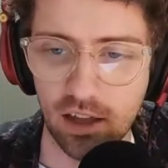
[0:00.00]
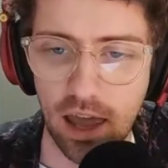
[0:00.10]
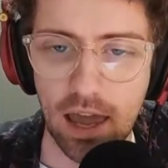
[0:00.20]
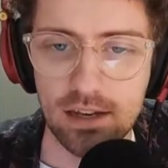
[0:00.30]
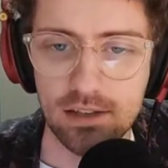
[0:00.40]

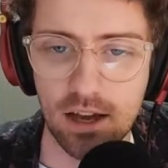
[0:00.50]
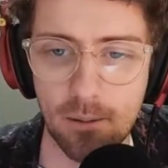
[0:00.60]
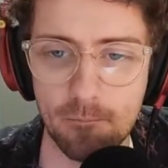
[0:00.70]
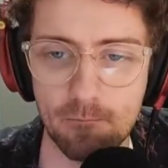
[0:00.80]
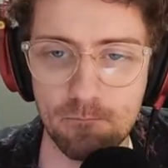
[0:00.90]

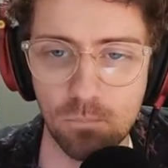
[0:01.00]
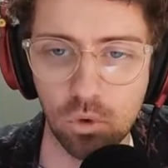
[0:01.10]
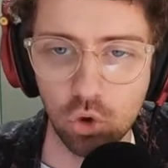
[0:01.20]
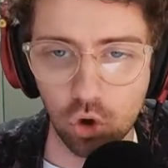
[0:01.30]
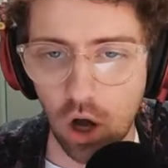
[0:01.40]
And
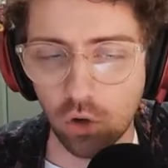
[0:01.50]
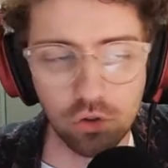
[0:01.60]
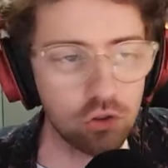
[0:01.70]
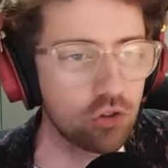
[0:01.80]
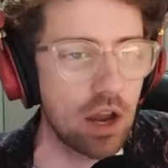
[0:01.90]
look, I'll
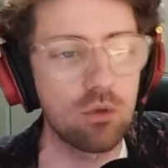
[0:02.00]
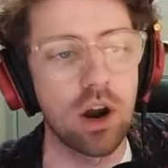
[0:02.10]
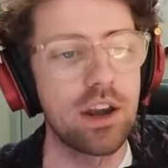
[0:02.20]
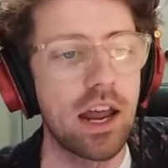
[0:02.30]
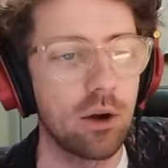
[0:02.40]
just say
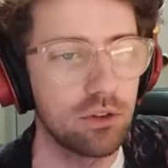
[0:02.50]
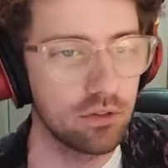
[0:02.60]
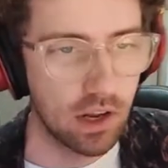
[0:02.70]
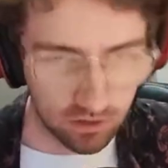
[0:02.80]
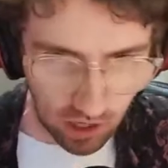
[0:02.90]
right now, it's
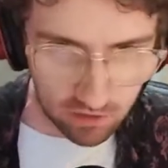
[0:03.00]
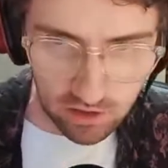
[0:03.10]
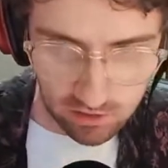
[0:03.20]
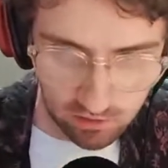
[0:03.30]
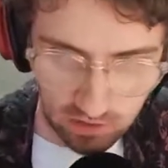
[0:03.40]

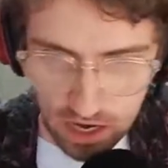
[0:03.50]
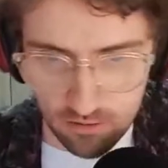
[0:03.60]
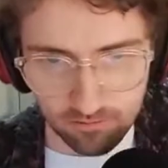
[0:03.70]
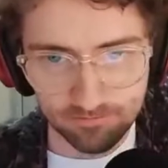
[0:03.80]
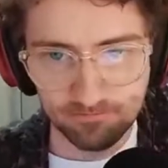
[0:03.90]
fantastic to see.
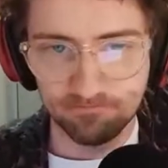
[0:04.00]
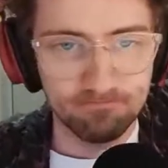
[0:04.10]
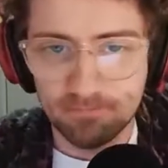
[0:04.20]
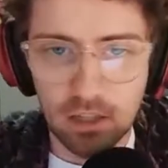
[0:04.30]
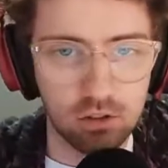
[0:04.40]

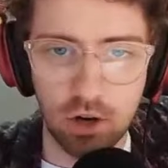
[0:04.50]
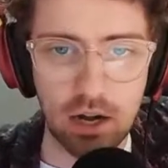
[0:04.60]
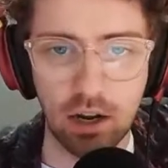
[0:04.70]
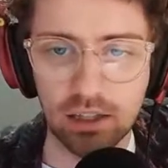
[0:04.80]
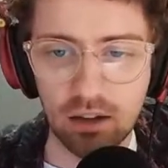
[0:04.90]
It's
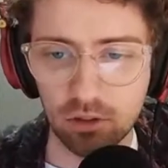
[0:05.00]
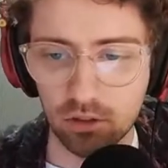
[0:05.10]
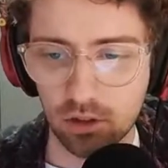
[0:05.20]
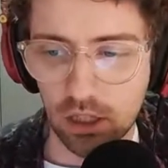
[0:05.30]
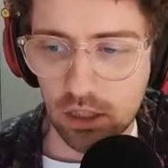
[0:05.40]
great. I love it.
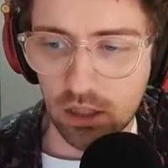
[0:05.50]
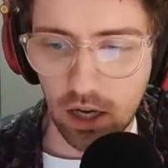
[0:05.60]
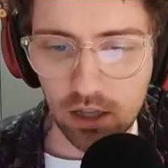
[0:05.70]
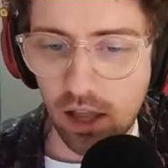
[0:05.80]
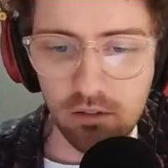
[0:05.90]

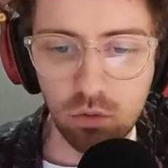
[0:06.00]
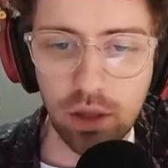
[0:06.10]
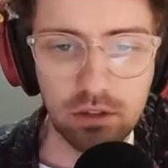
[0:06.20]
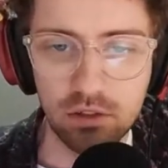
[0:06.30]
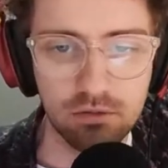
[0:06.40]
I love
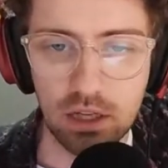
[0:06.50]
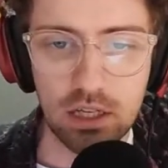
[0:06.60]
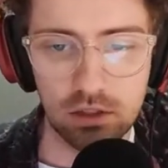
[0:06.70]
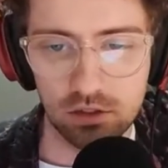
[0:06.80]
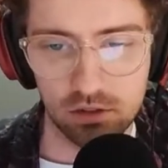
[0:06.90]
Wellington
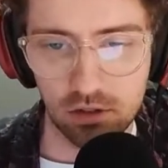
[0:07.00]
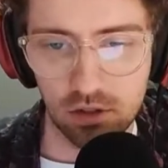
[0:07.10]
Phoenix.